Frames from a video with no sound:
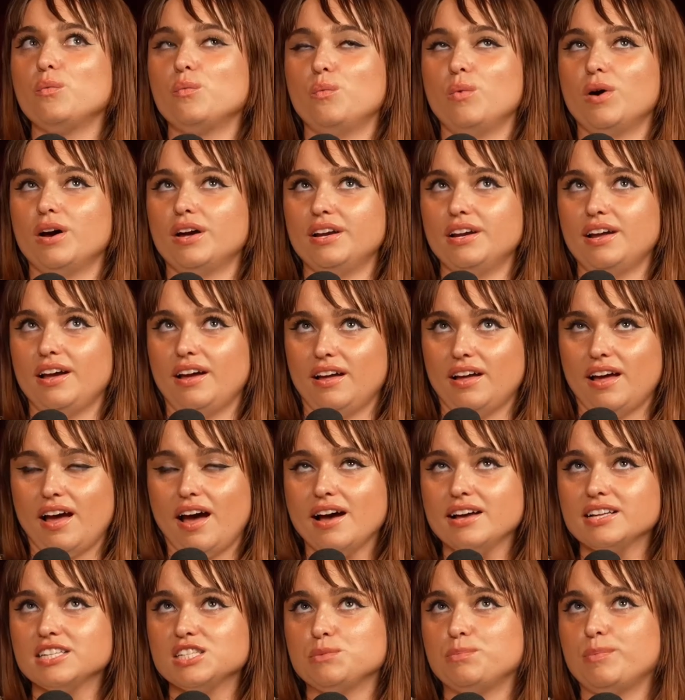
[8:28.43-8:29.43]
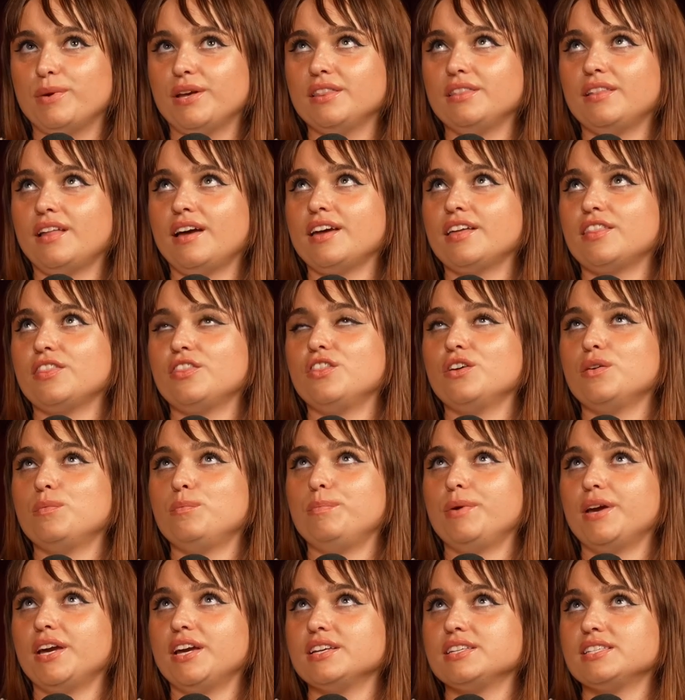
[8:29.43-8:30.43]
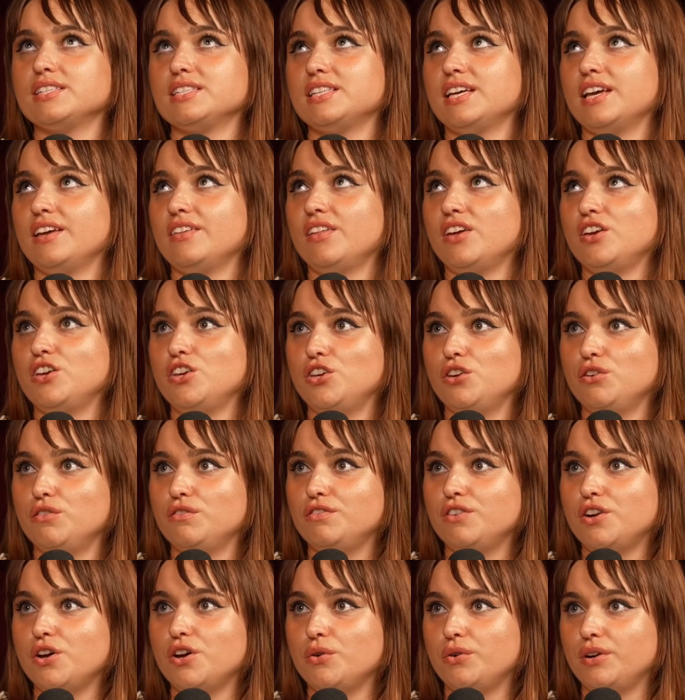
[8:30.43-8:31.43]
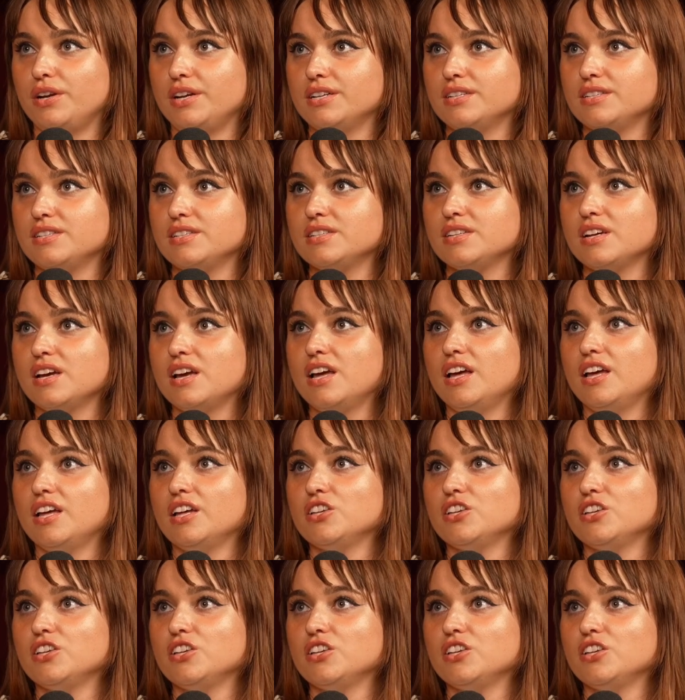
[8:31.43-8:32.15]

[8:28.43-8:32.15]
What has been like the biggest thing that you've noticed